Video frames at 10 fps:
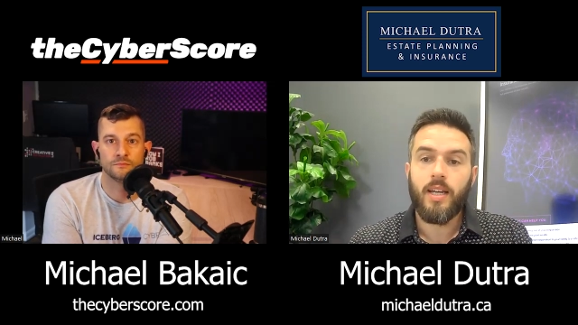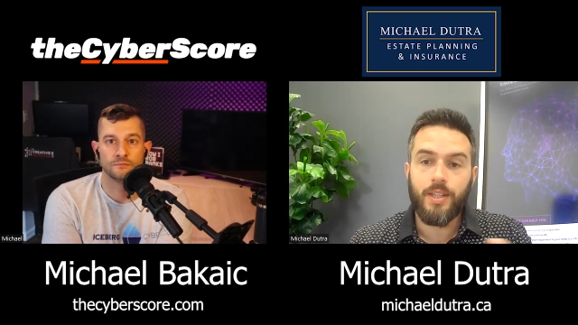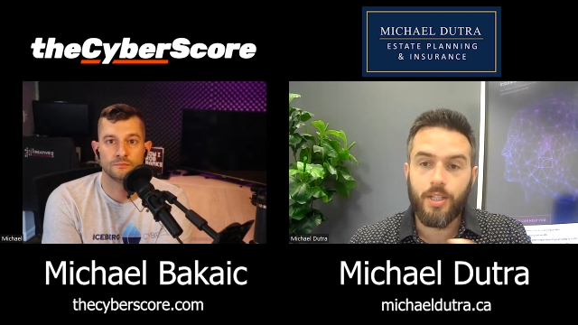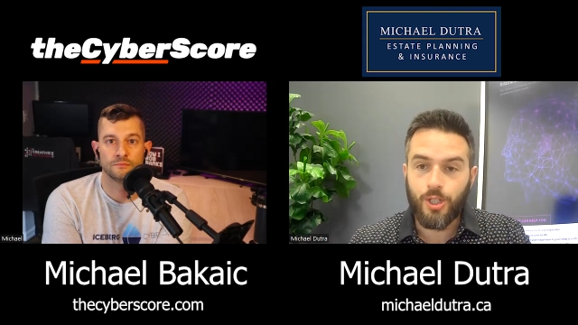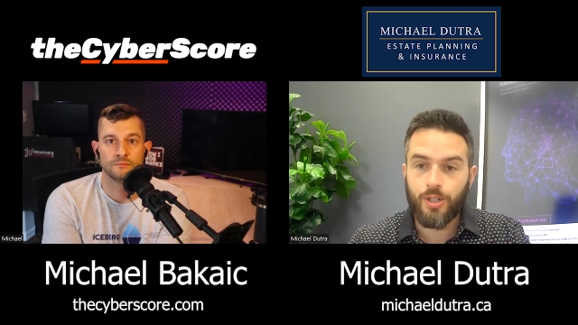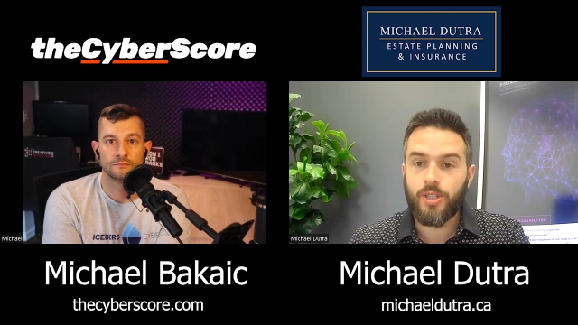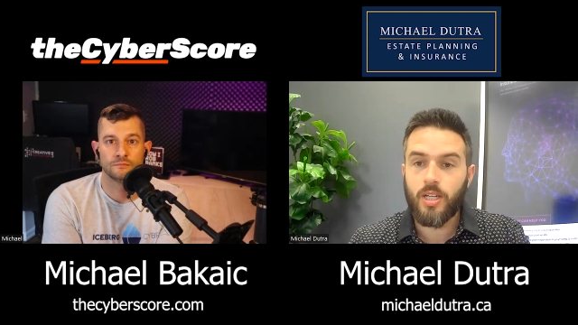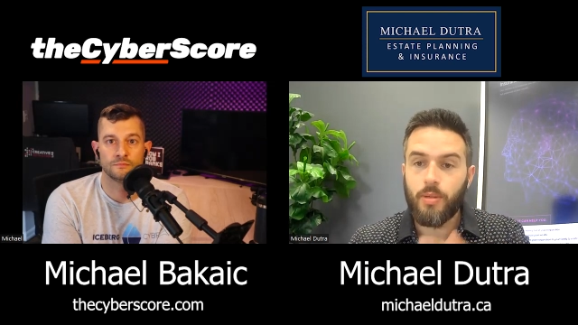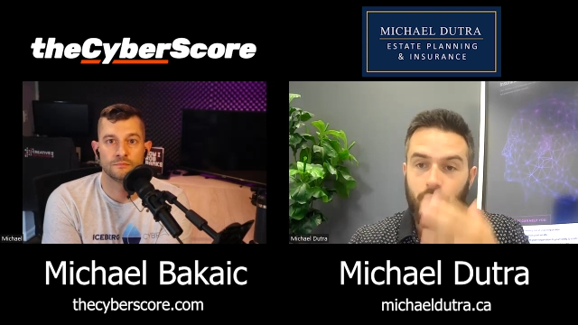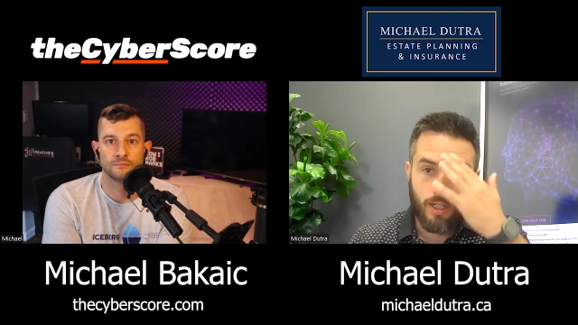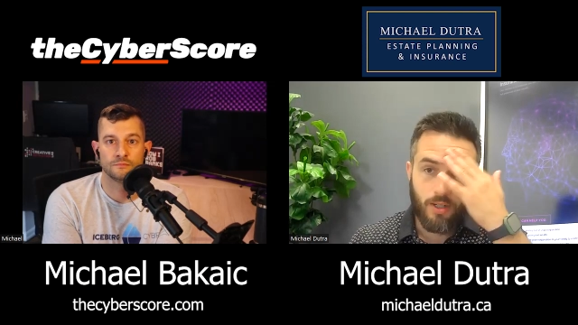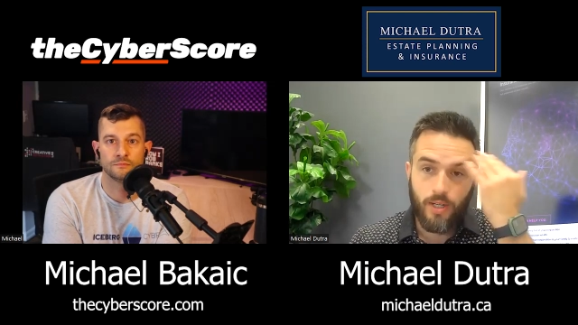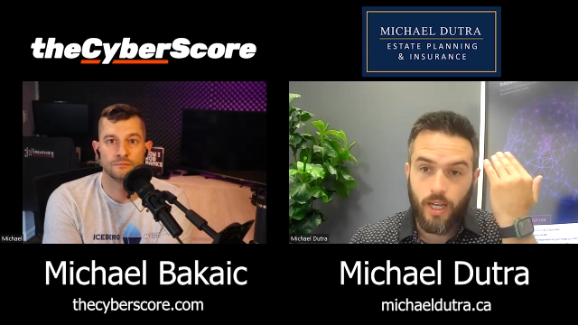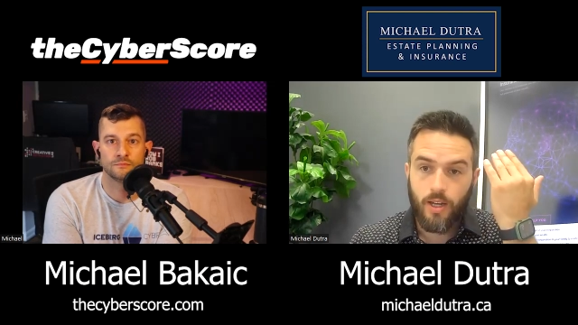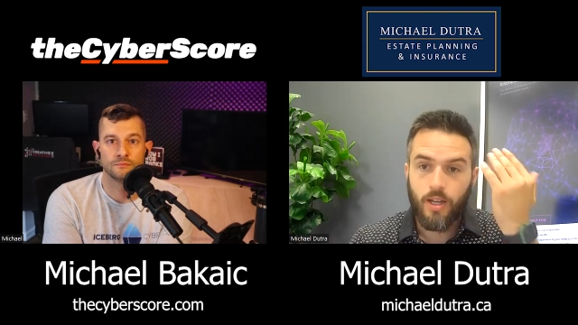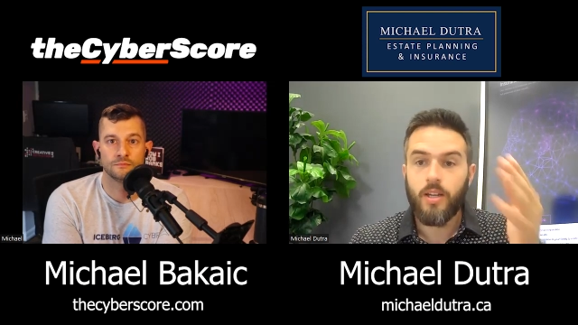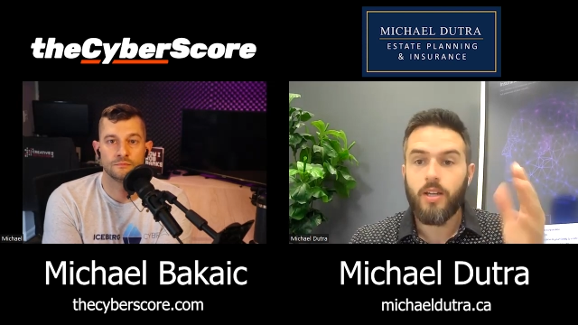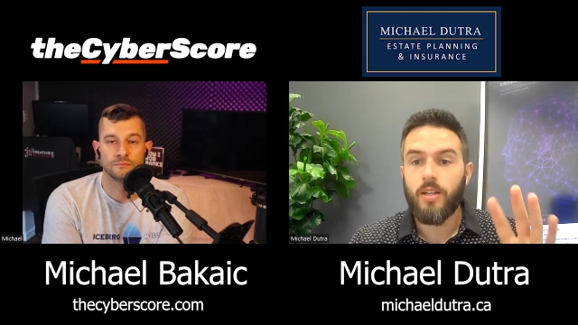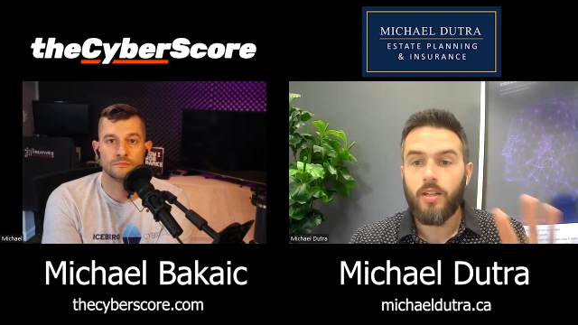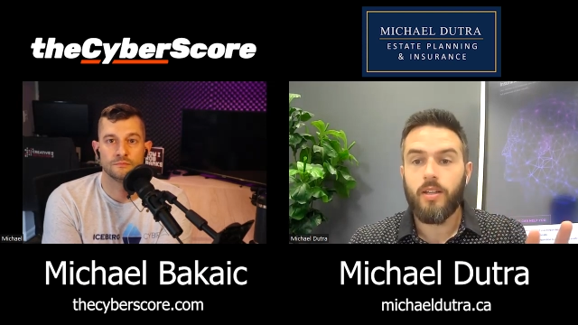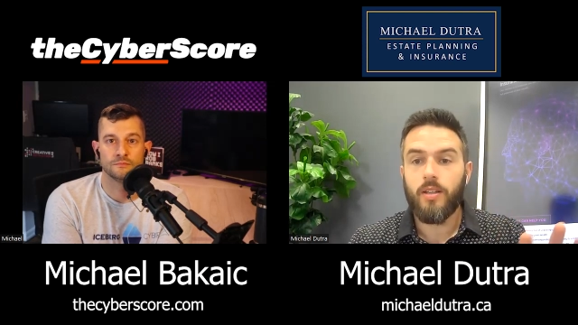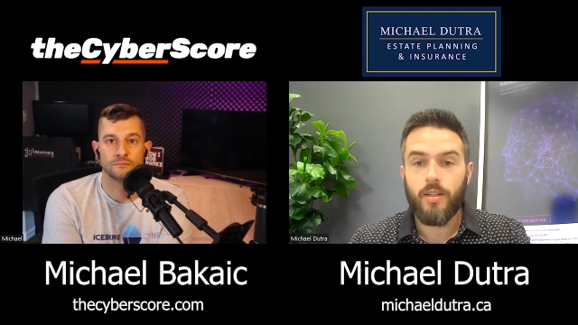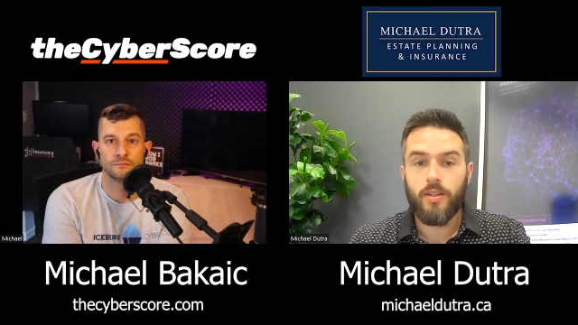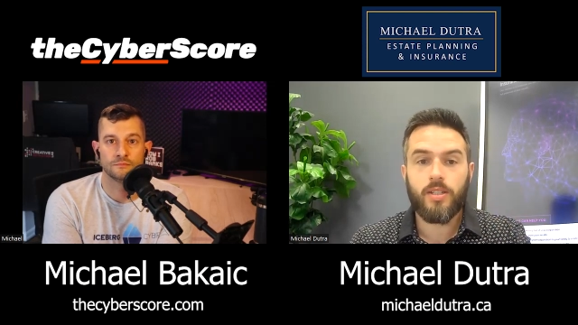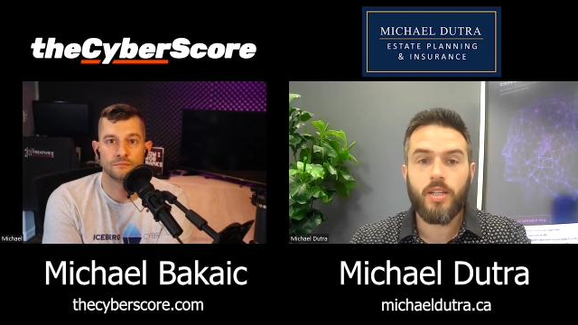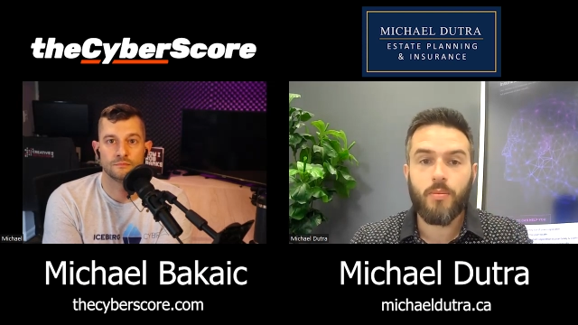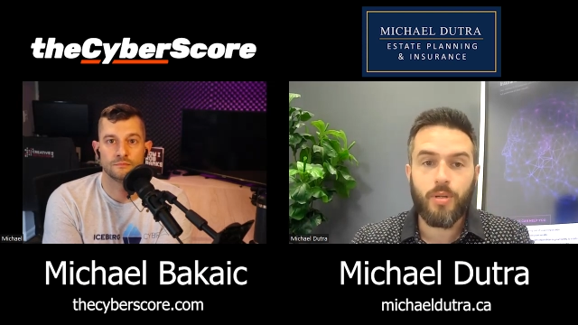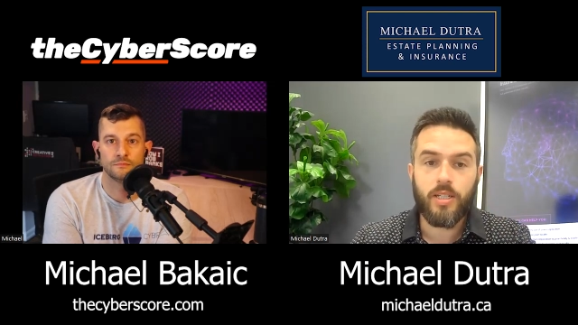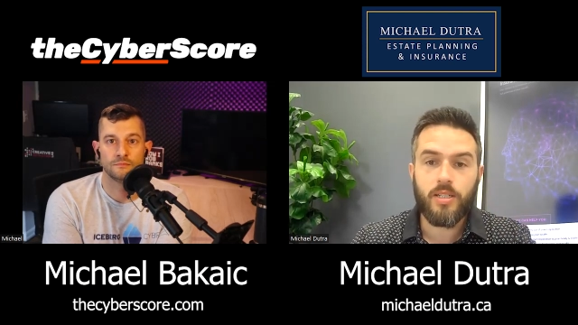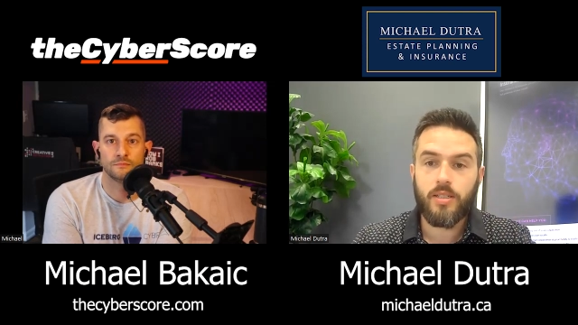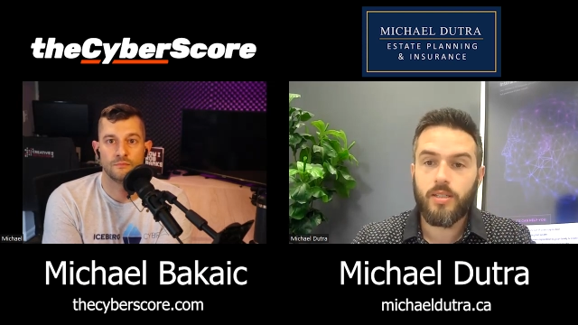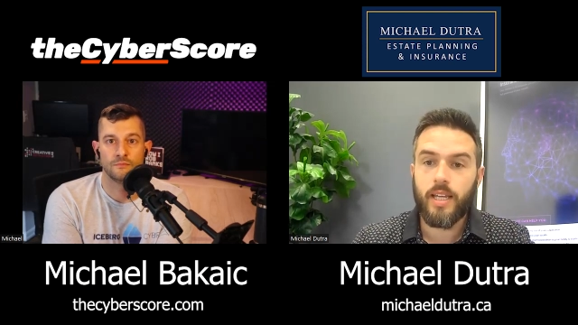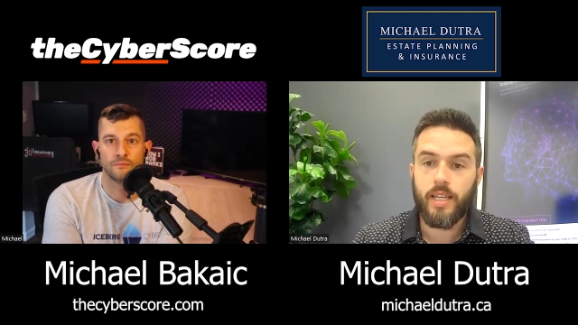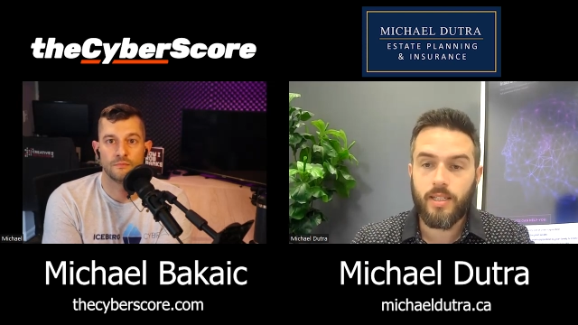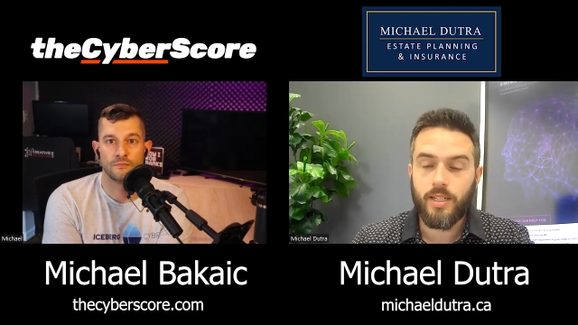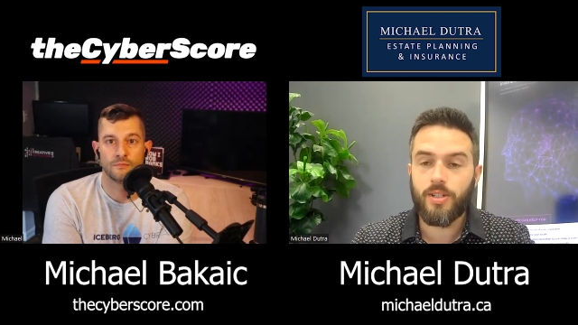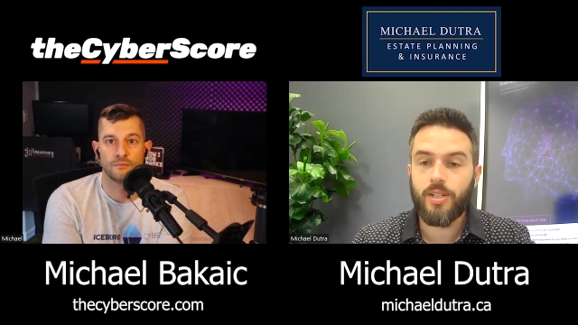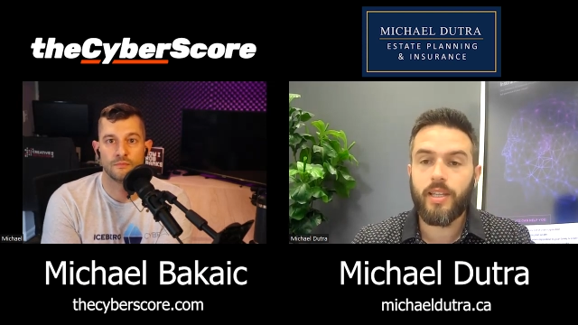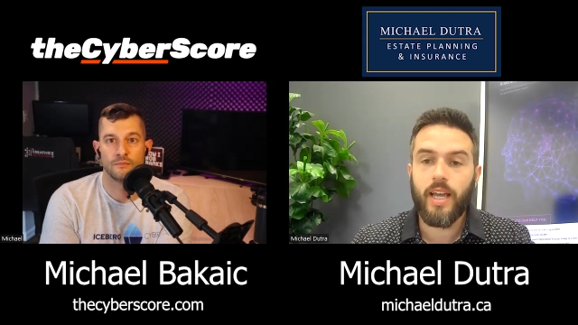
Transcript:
Speaker 1: And the insurance company is like, "Okay, this company is taking it seriously.